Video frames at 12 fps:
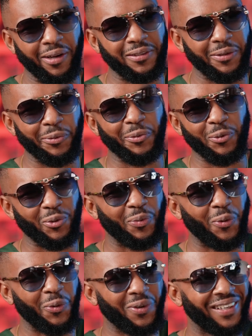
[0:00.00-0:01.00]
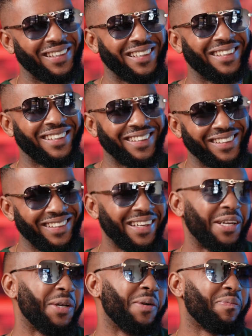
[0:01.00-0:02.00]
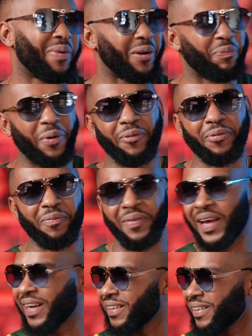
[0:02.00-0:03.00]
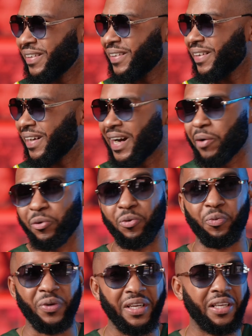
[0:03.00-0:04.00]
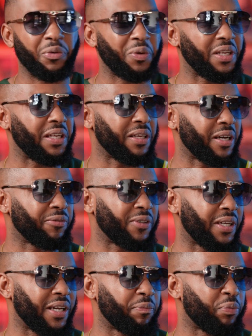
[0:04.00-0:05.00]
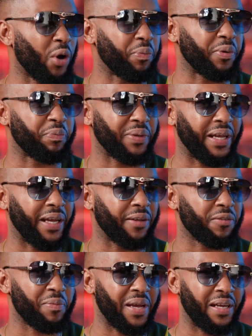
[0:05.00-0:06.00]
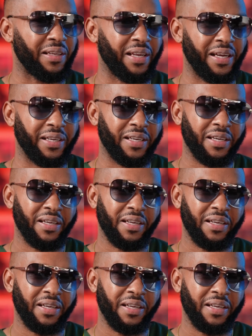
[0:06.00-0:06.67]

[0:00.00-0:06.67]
now is a little too small. But apart from that, I would really, really love to get proper players, man. Like